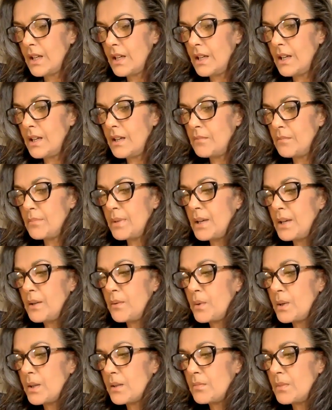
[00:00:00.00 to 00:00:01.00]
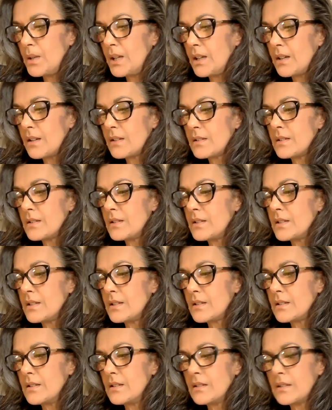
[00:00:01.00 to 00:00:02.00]
And bear with me, because
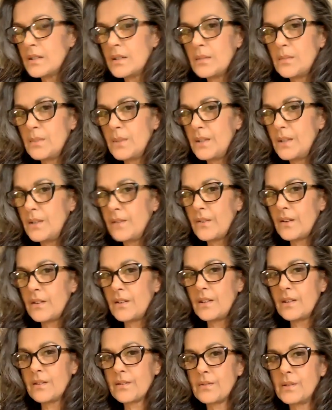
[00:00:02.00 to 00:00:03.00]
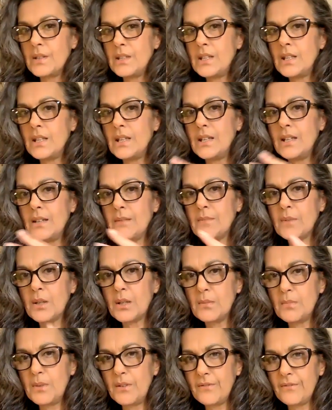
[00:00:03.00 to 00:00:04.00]
it's not going to be very 3D. I'm going
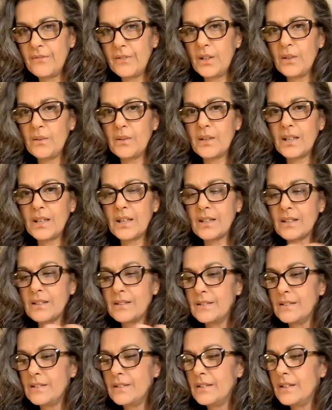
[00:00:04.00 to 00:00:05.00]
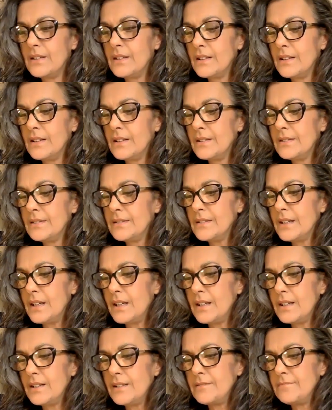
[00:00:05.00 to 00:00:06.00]
to be flowing
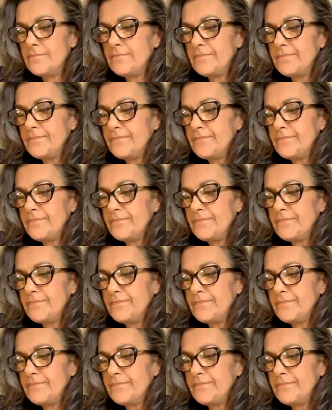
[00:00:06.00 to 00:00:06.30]
in